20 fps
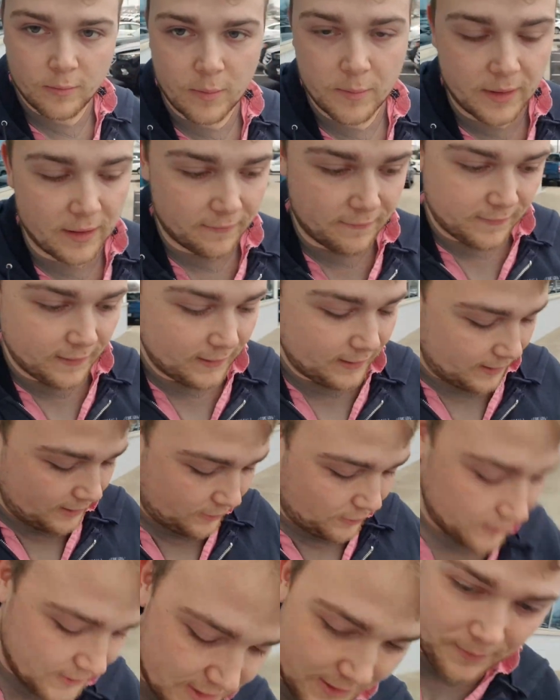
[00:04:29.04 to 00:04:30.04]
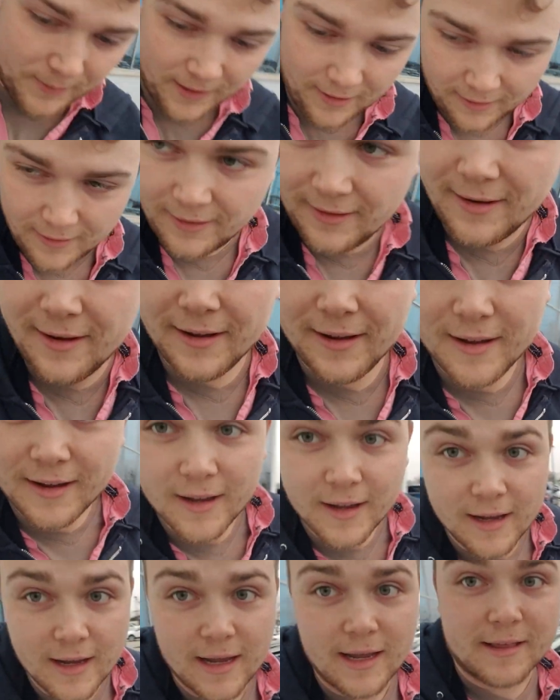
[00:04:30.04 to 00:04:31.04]
that feeling I told you about?
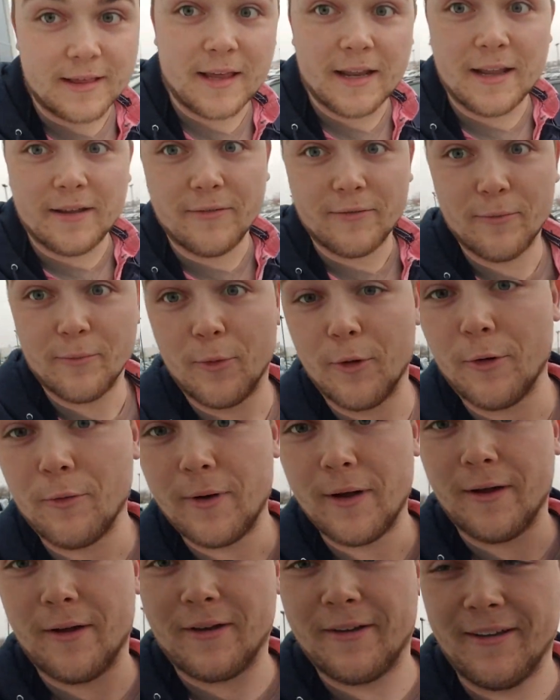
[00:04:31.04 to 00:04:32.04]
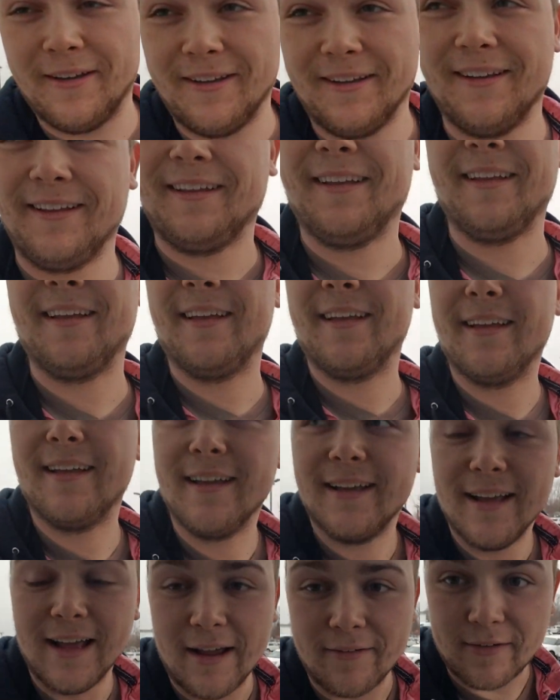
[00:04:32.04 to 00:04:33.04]
Let's get even more real.
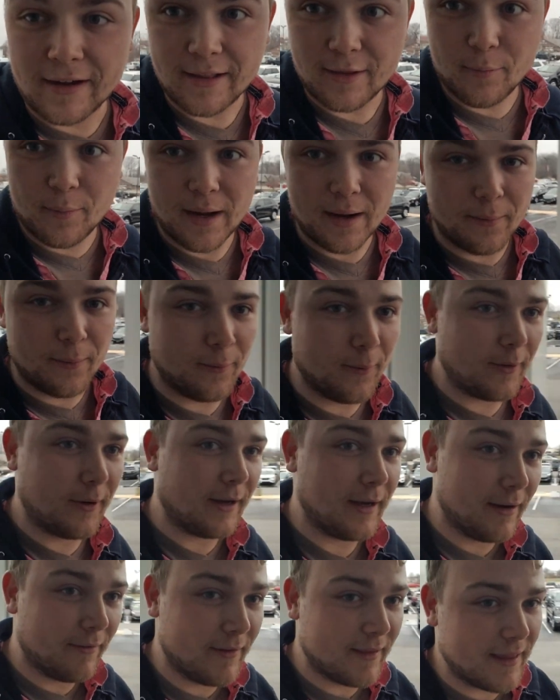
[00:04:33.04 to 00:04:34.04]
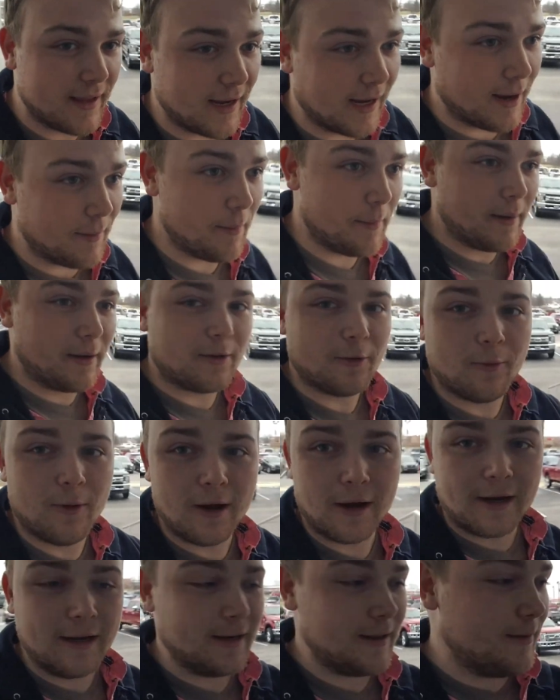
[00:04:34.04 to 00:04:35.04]
I've got the paperwork and everything. I'm about to
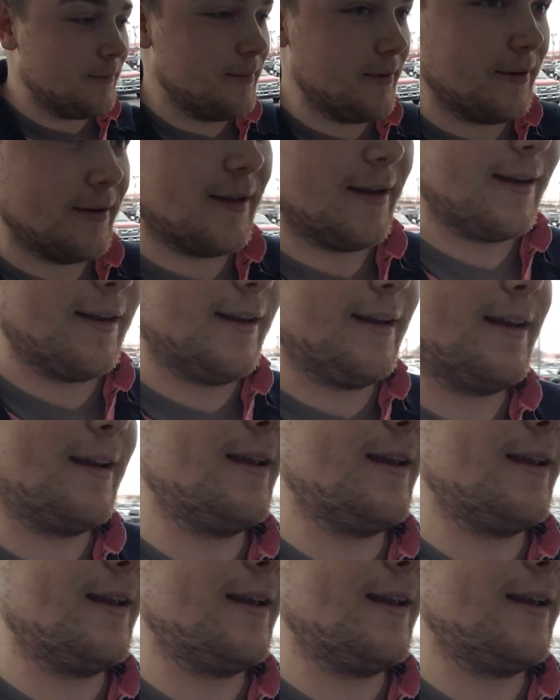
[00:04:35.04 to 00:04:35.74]
walk into the building.